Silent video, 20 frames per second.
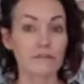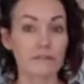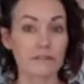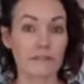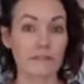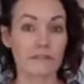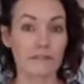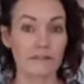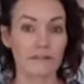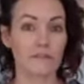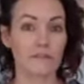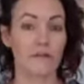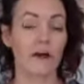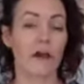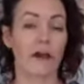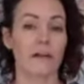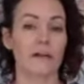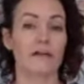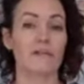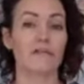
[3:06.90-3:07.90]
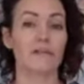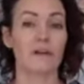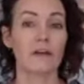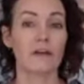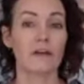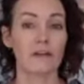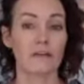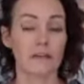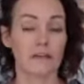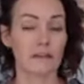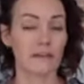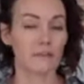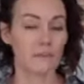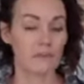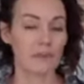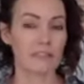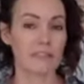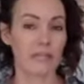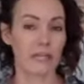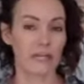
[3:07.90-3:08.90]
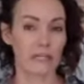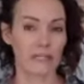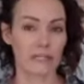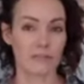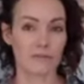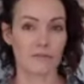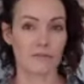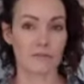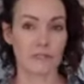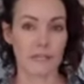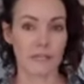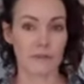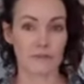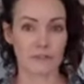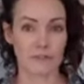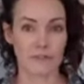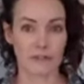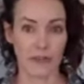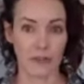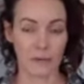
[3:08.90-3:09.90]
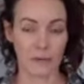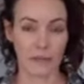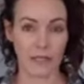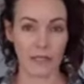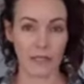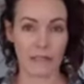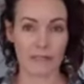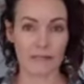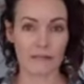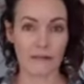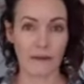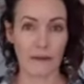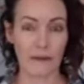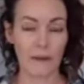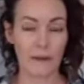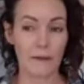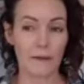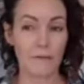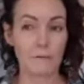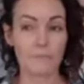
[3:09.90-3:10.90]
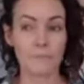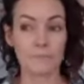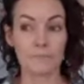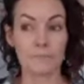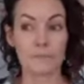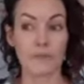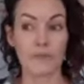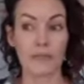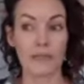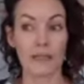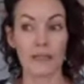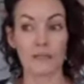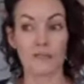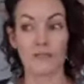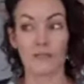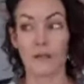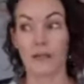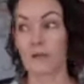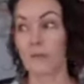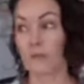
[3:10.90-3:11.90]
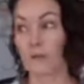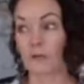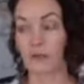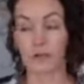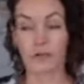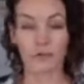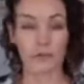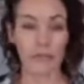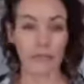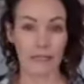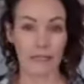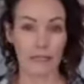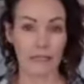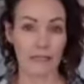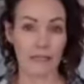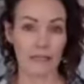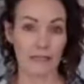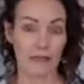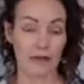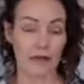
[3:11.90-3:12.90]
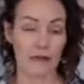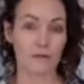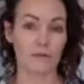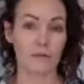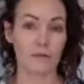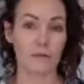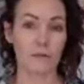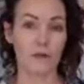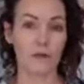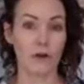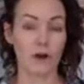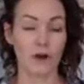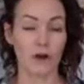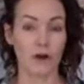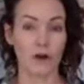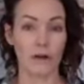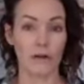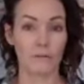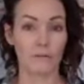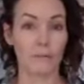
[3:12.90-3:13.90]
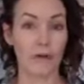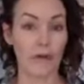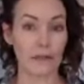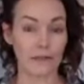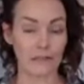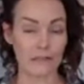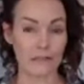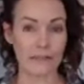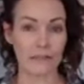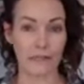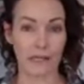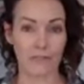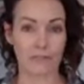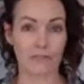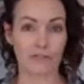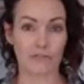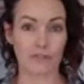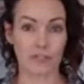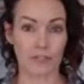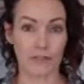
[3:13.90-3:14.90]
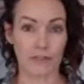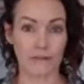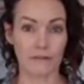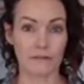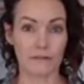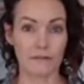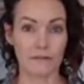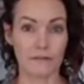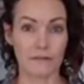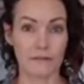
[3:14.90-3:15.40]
of 65 that have been diagnosed with type 2 diabetes. If I were to create a handout on balancing estrogen,